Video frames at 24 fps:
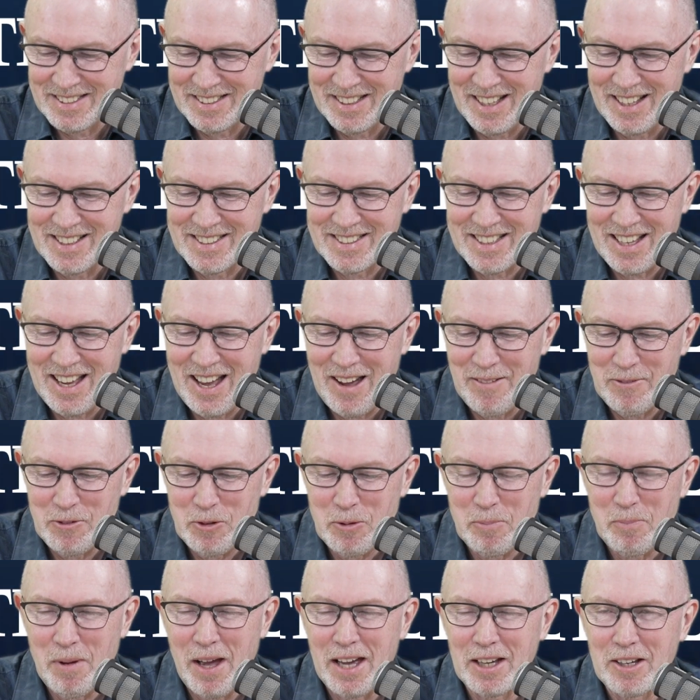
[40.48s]
to have you
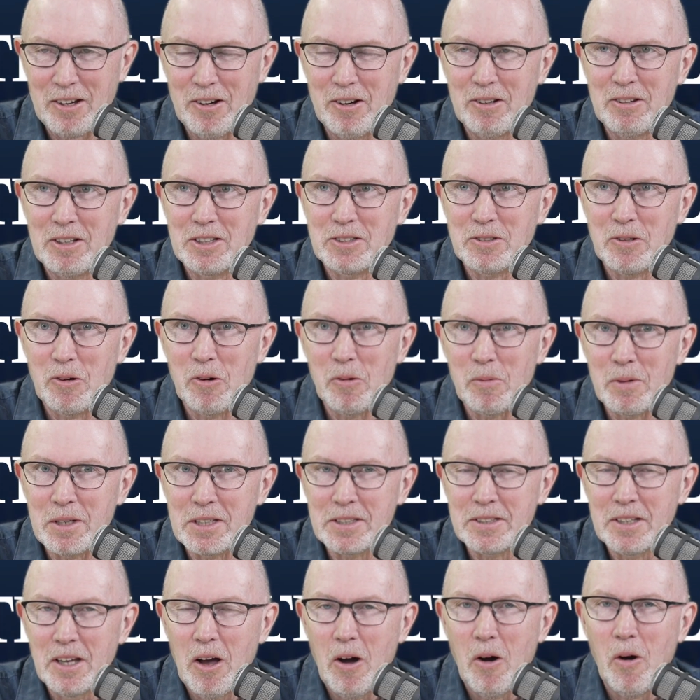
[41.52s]
back on. It's
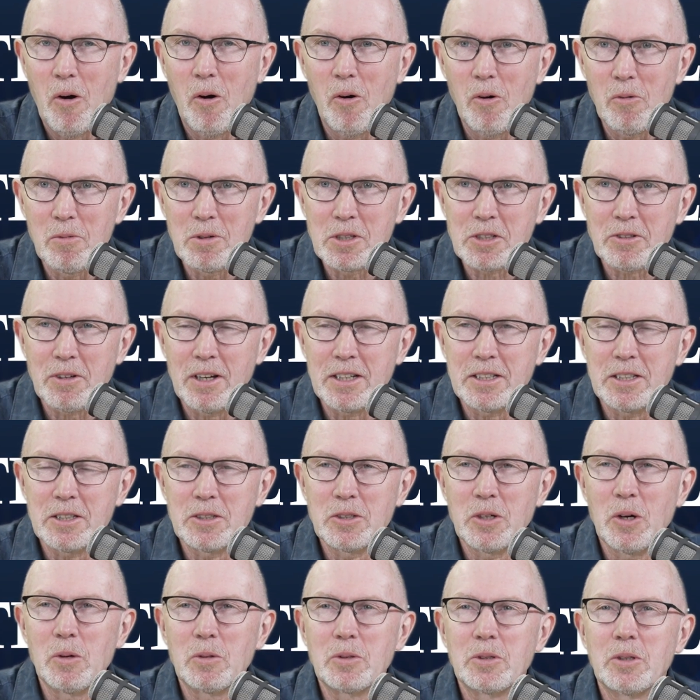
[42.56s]
always great to
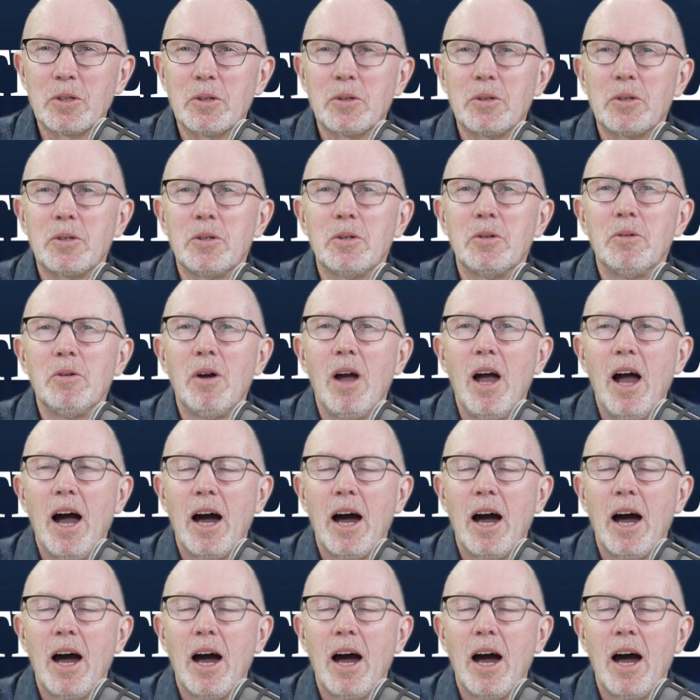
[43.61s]
talk to you.